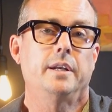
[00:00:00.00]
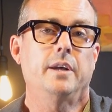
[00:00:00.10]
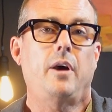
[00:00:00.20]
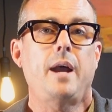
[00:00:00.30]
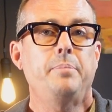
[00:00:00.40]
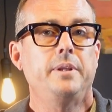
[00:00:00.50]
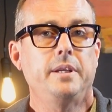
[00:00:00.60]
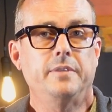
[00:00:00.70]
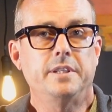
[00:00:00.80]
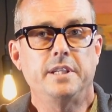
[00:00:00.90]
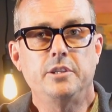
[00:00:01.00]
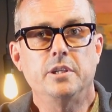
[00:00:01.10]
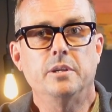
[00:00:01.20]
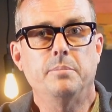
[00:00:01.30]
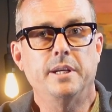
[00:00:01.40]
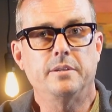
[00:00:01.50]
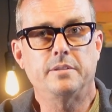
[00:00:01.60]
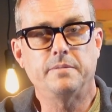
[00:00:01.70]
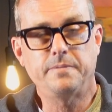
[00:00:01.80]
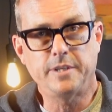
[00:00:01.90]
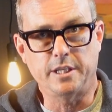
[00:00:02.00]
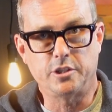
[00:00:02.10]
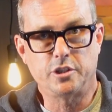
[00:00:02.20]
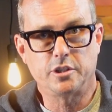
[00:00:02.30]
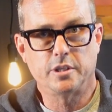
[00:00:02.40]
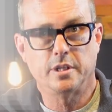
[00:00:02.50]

Now, I believe in teaching a man to fish.